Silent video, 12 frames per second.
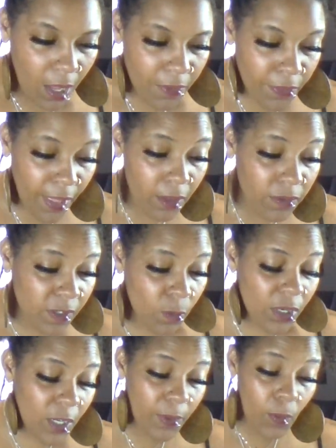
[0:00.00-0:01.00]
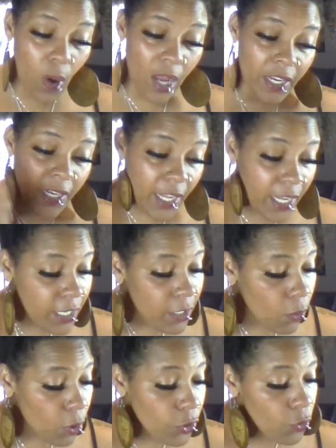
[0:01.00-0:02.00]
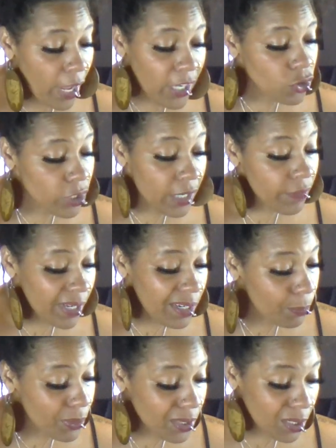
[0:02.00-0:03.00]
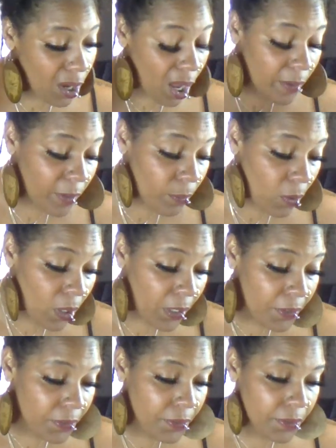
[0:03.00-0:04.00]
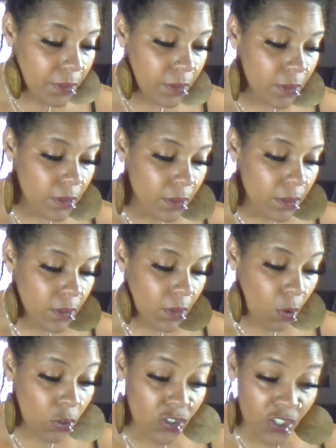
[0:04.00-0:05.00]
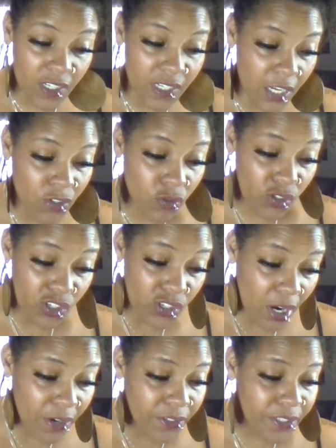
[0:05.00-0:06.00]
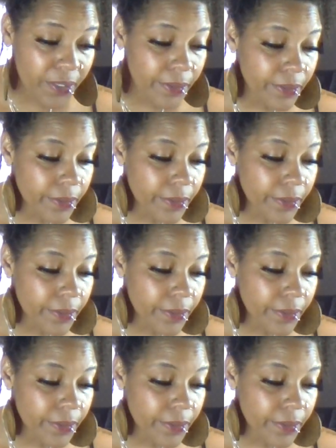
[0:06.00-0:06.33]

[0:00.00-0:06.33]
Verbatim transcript: Now, someone could be walking in on you as you get ready to put the condom on or just as you start.